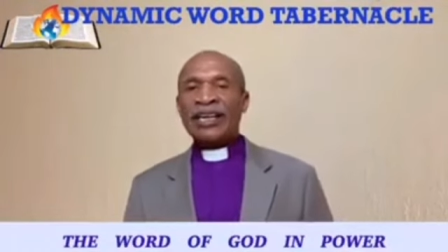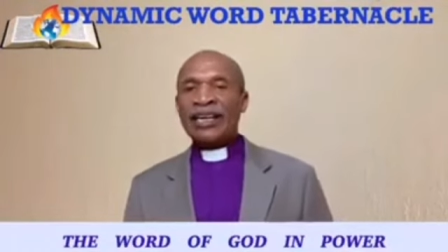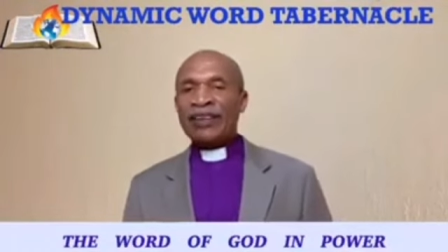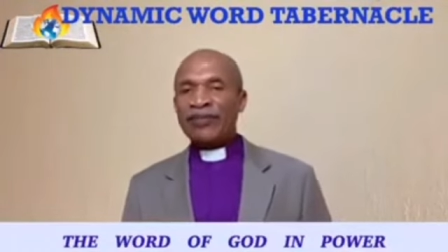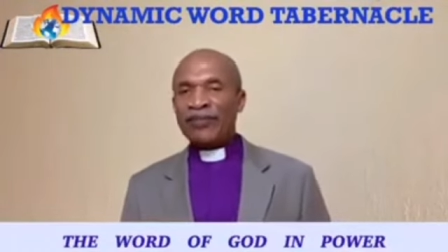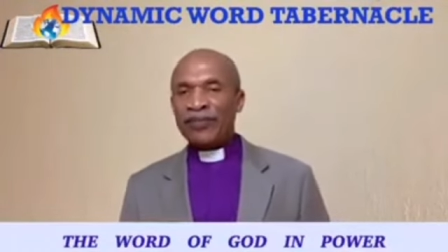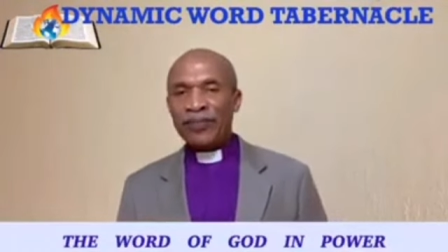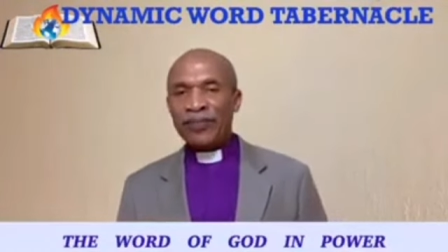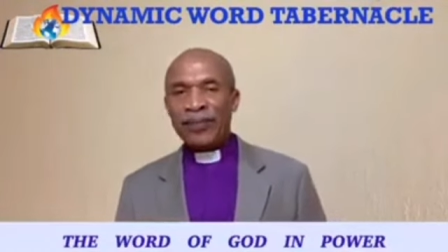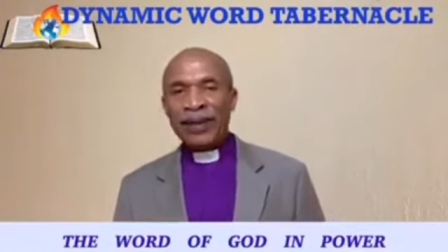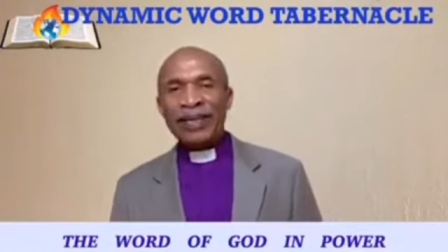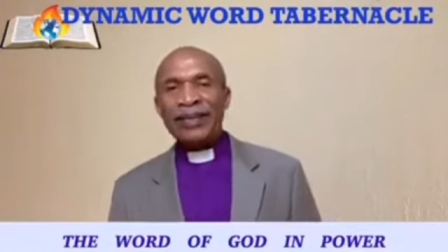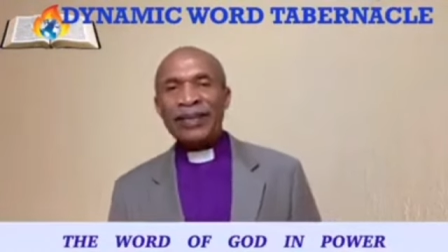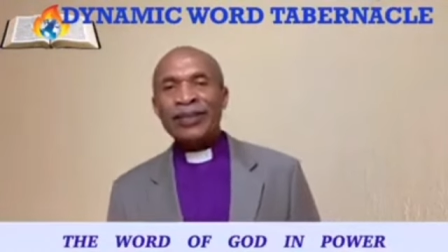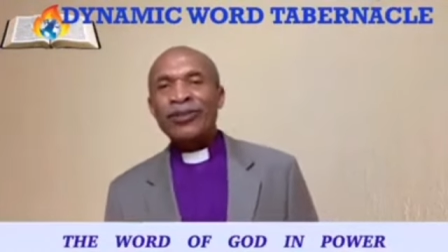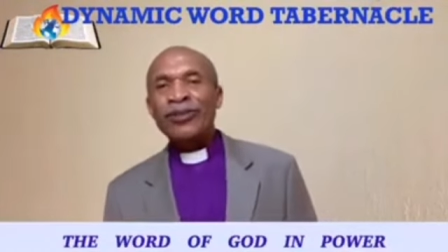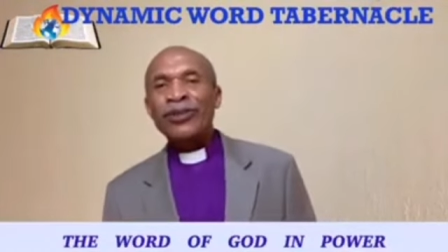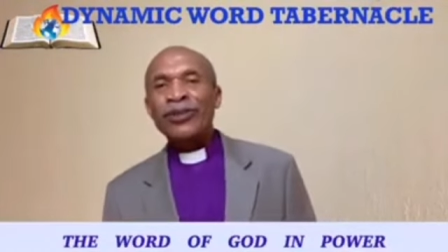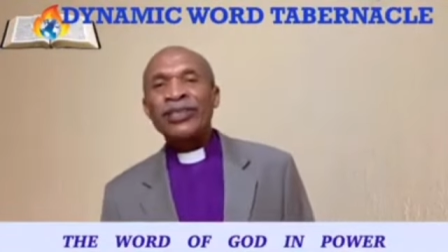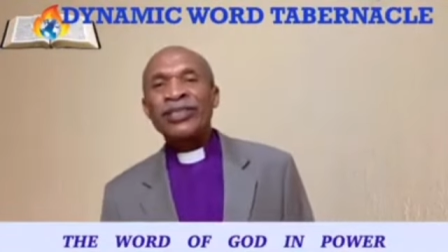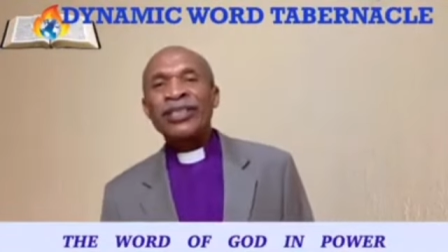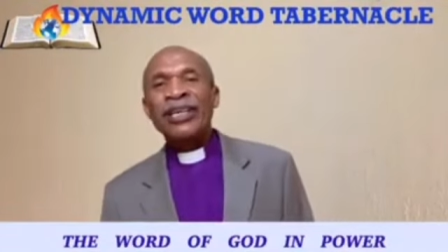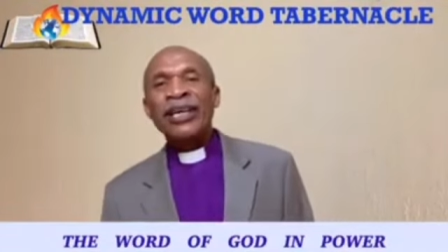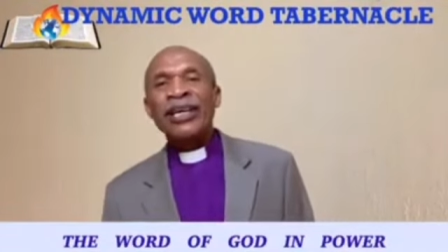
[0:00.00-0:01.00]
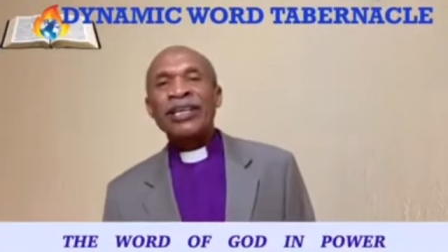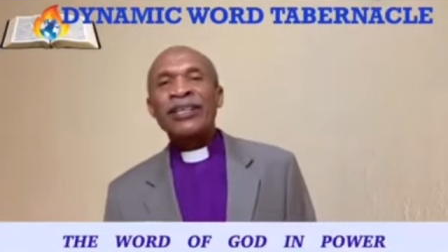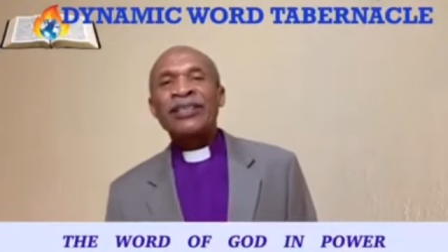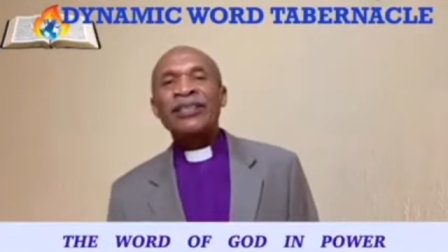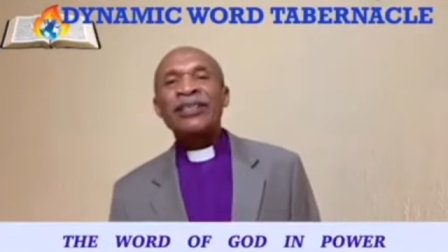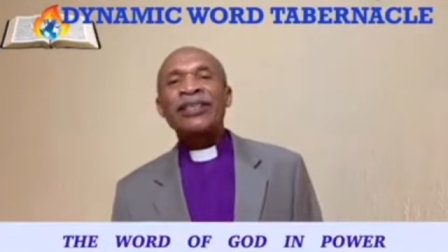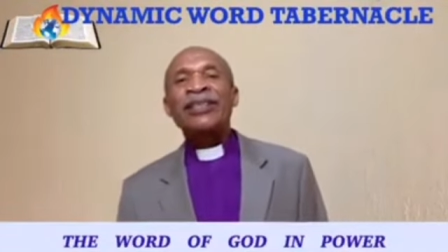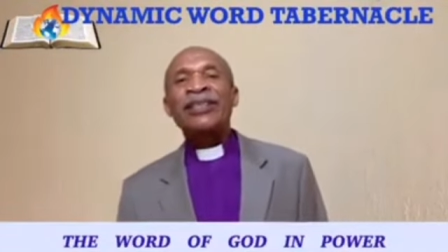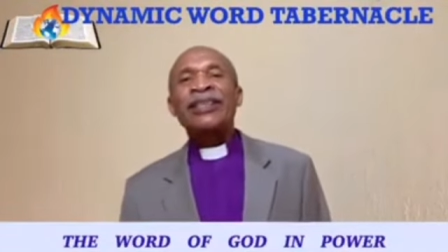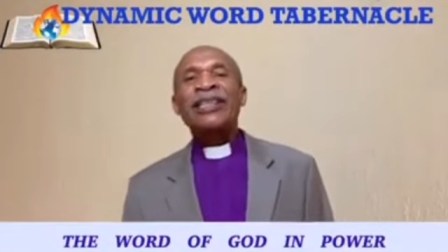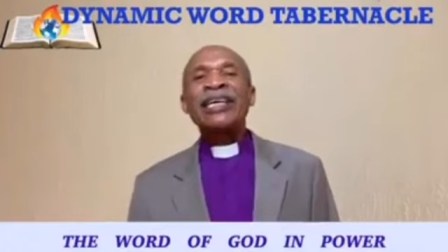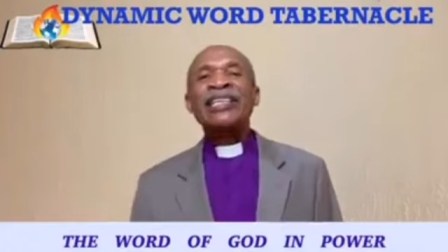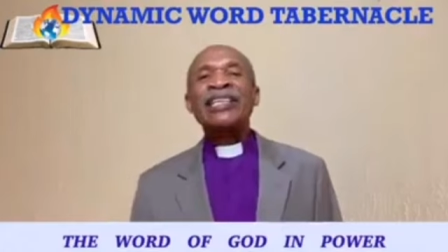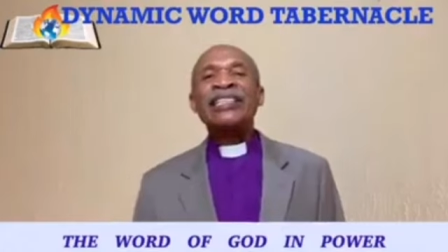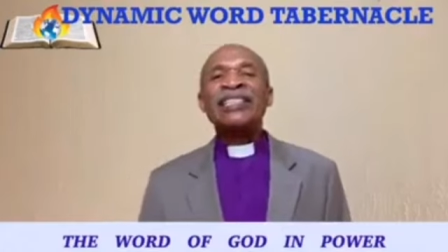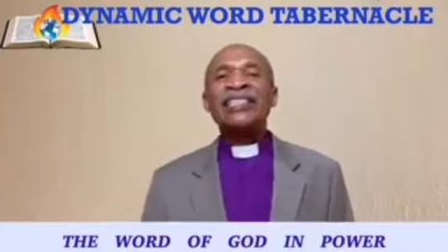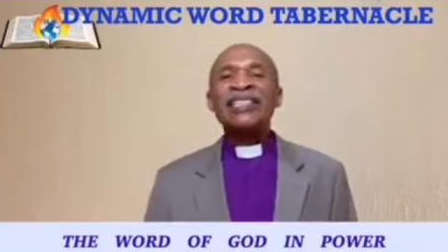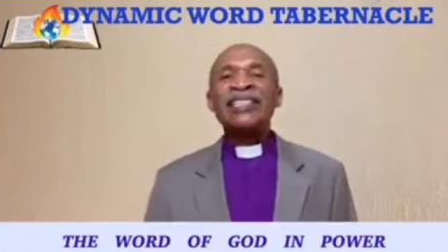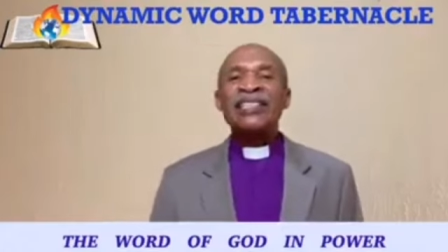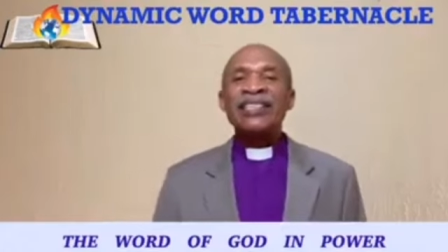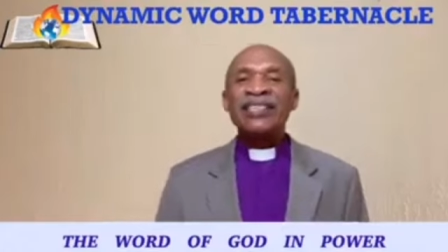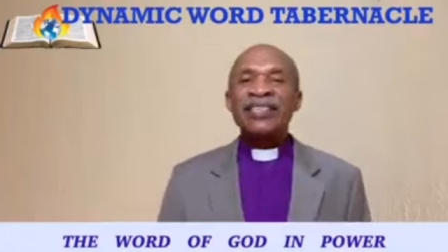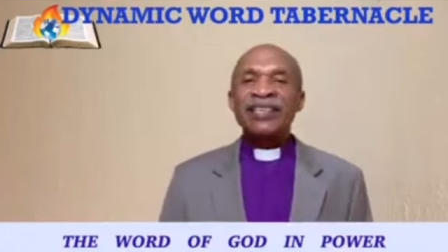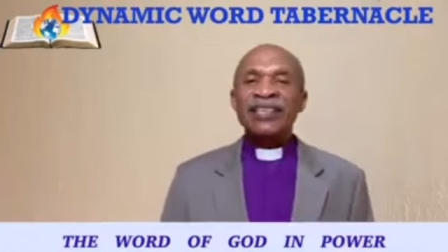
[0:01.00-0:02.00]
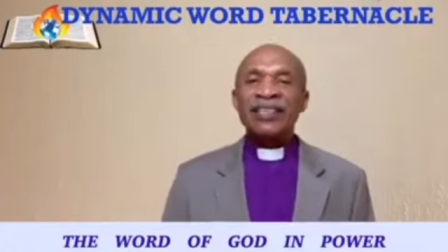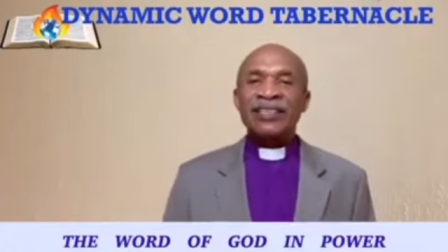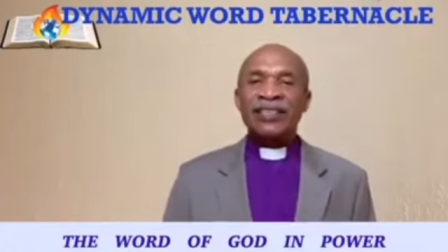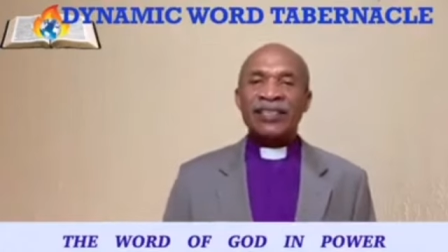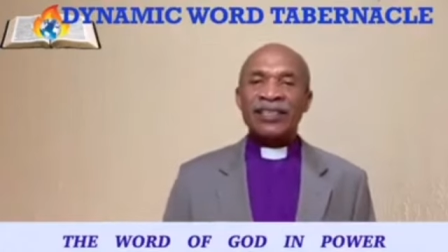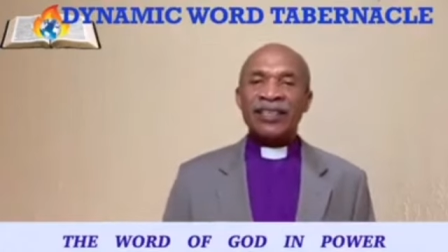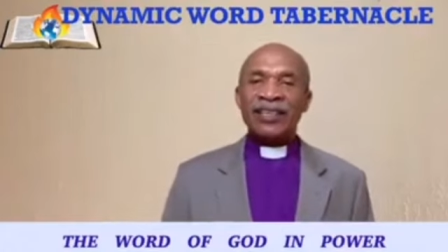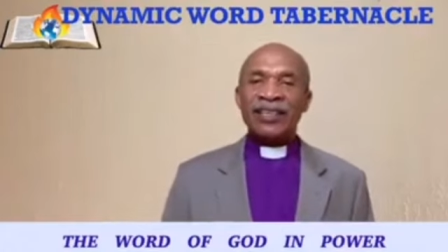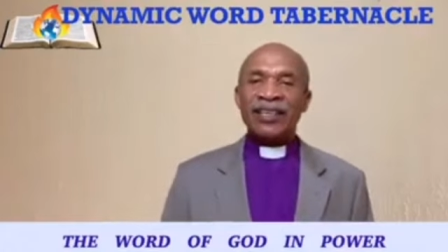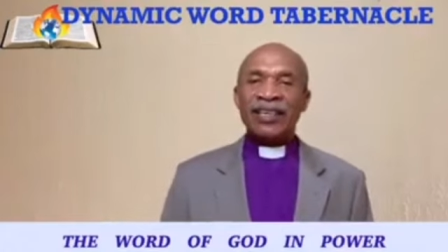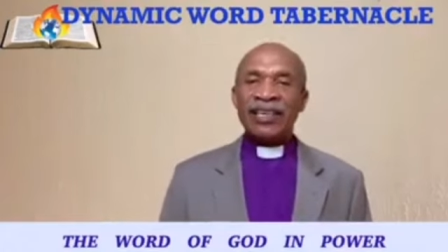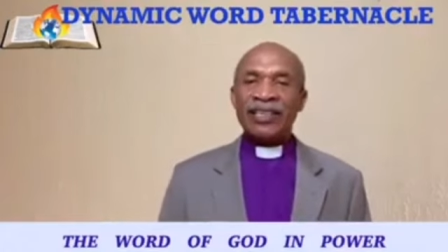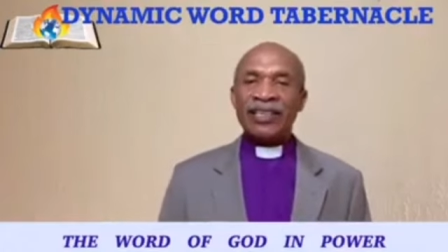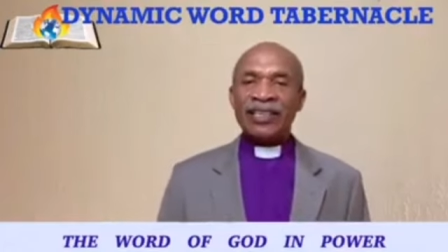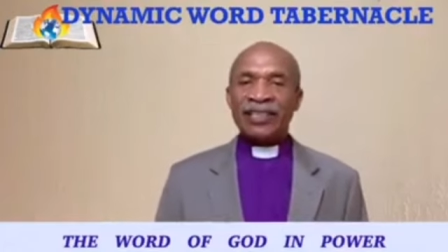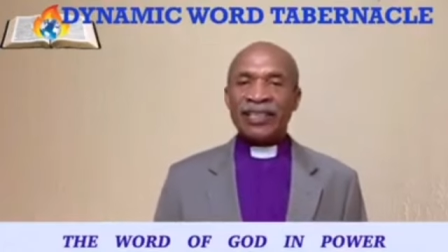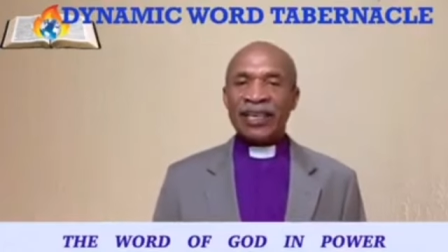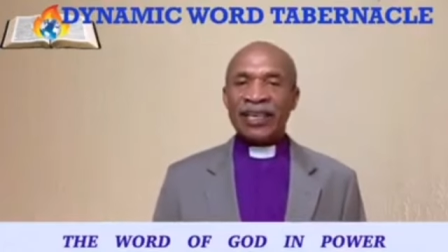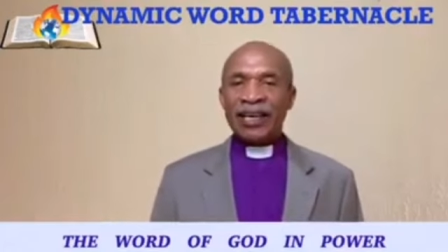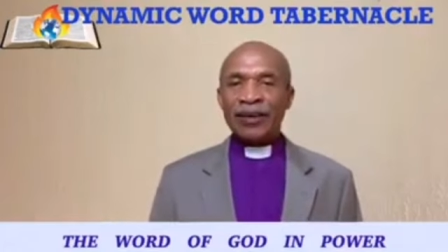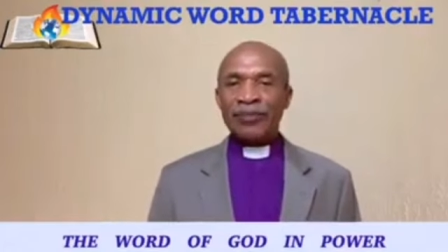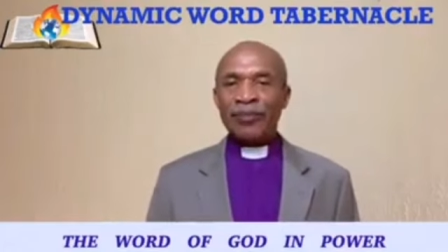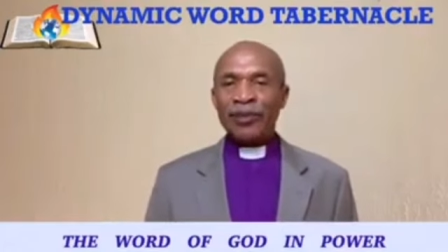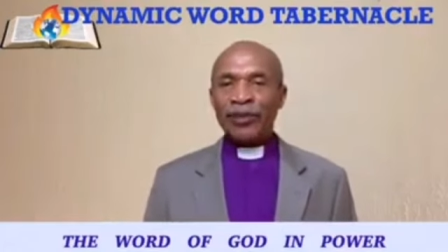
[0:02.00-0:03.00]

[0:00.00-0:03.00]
gave birth to a child 13 years later